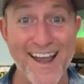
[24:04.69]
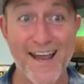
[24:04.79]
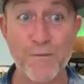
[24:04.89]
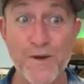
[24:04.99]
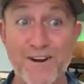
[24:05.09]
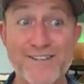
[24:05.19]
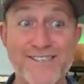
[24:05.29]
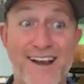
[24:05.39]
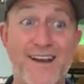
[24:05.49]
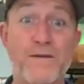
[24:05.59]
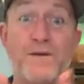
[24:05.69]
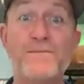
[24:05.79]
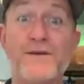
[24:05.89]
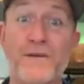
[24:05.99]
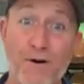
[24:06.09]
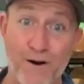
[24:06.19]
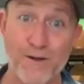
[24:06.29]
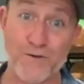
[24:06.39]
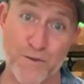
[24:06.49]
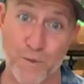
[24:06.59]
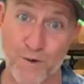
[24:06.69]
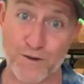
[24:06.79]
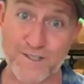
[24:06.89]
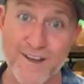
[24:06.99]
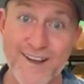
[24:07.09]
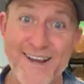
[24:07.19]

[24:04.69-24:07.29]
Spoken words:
and we are signing people up all over the world.